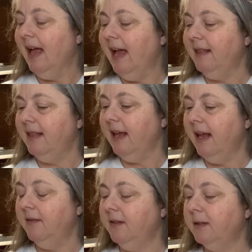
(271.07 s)
And
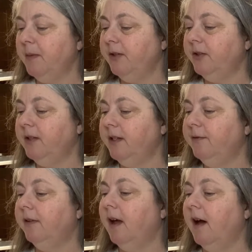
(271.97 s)
then the specialty
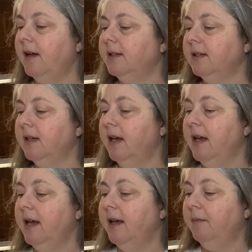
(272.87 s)
floss,
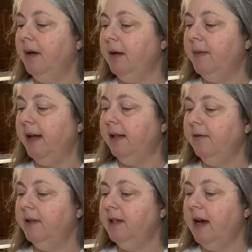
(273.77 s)
Made by
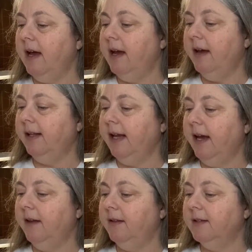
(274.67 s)
Live and Die
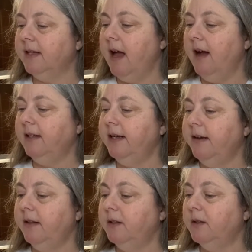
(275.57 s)
LA, this
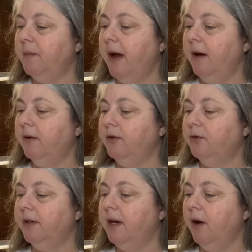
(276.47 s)
cocktail inspired
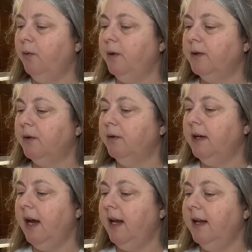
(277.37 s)
trio was
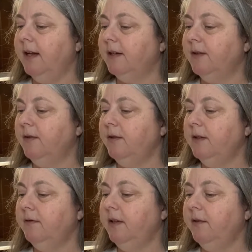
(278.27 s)
created
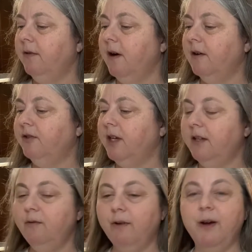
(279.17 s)
exclusively for our
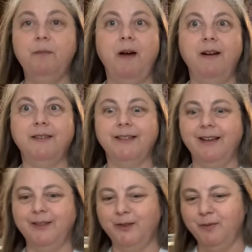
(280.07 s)
January box
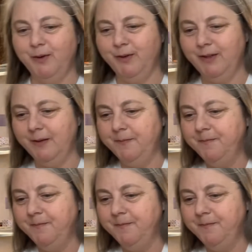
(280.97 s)
customers.